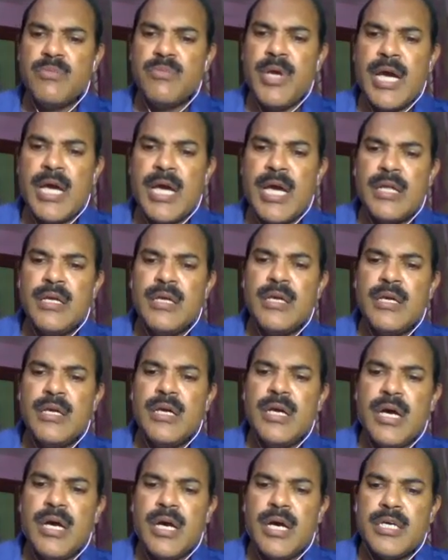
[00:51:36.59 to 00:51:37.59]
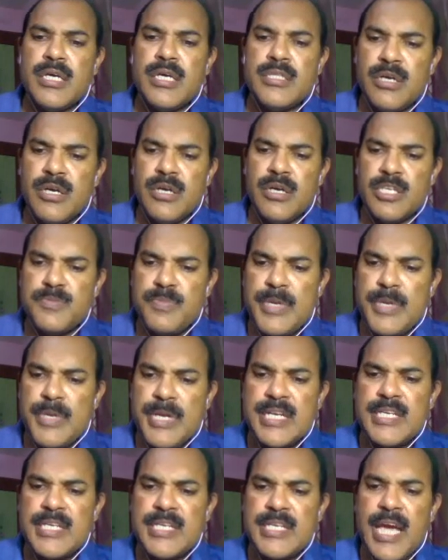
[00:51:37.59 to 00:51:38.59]
where uh, the
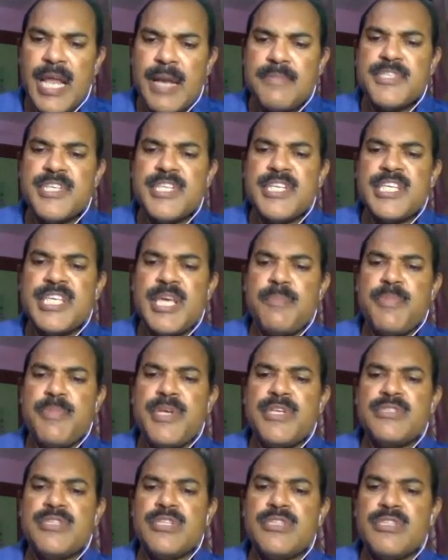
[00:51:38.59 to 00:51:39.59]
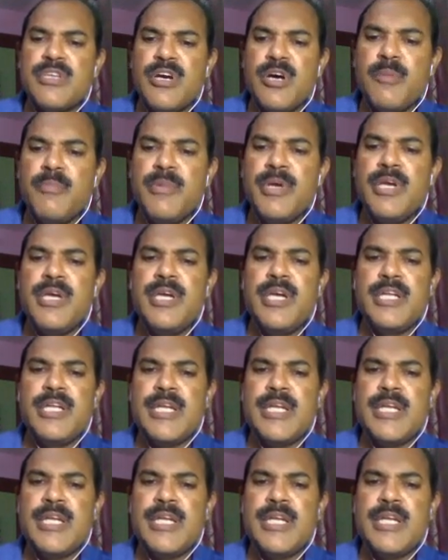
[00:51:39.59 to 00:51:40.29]
splint helps in keeping the thumb